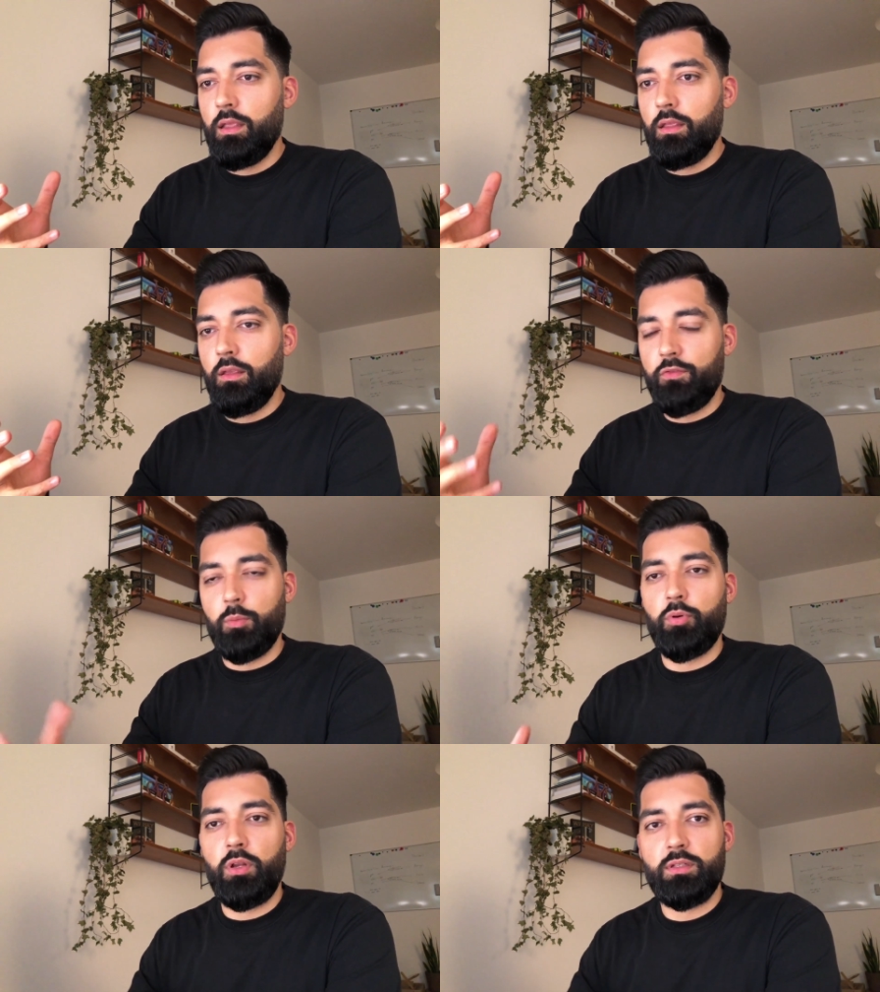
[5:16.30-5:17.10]
if the
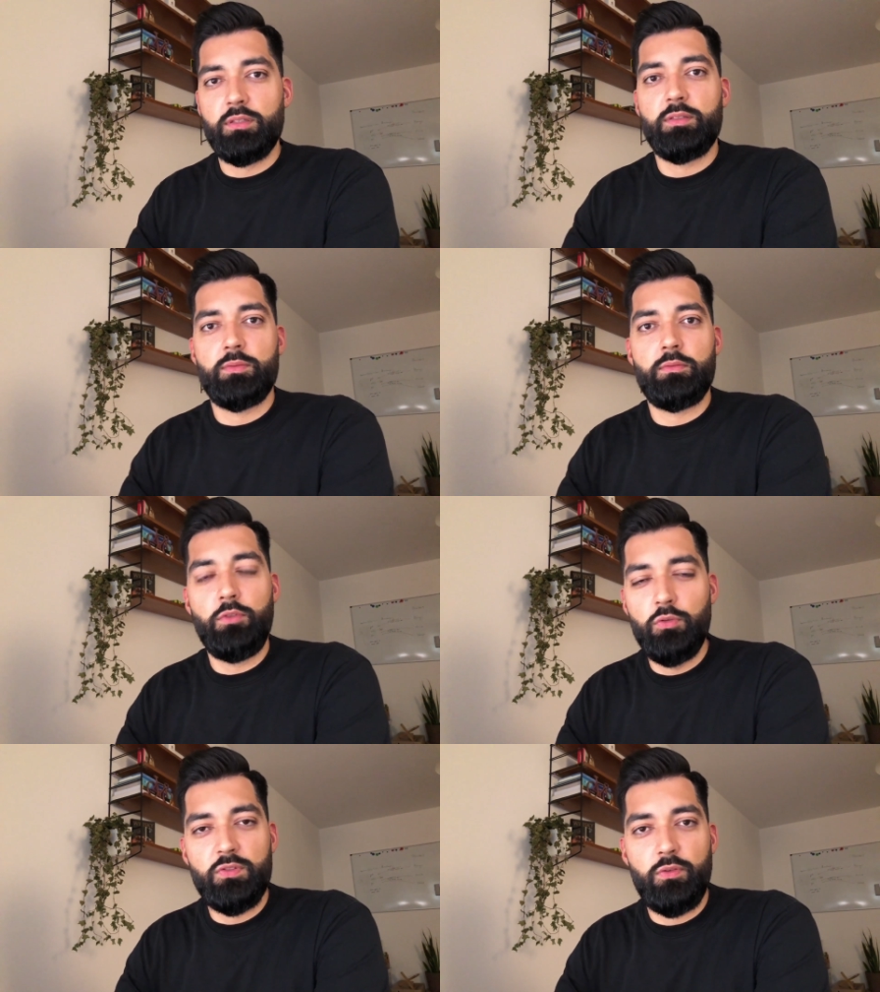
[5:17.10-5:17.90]
product is
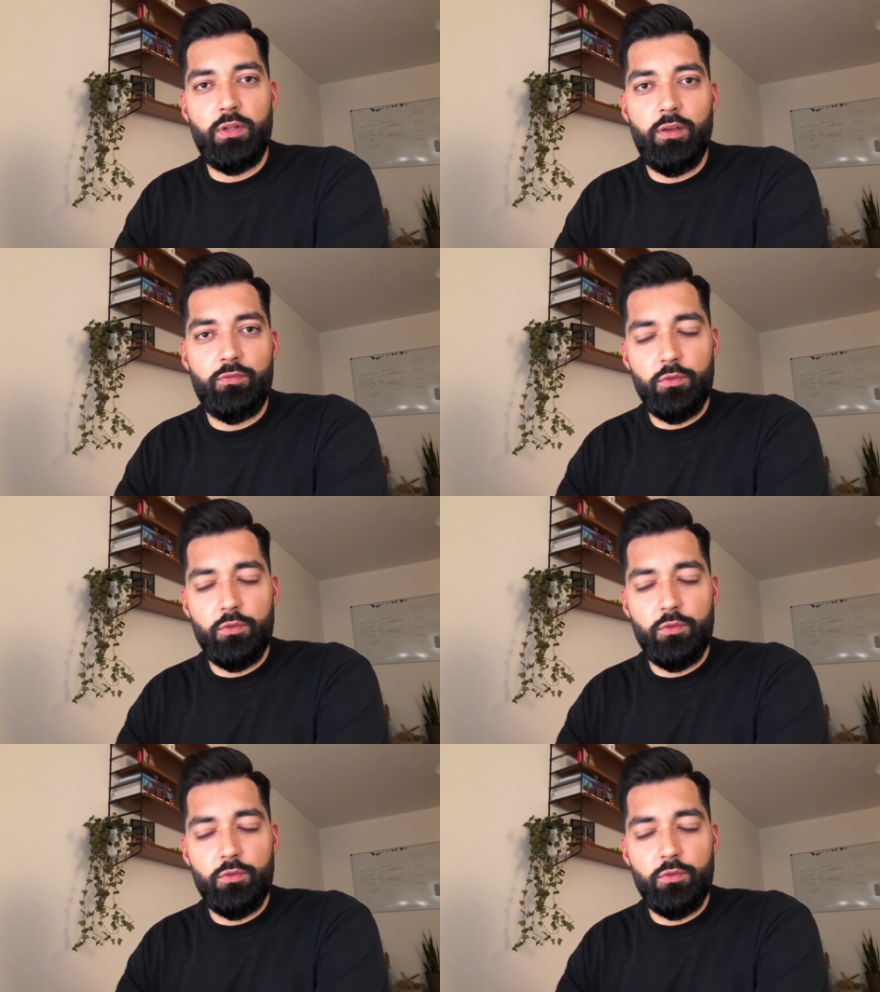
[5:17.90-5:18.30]
useful enough.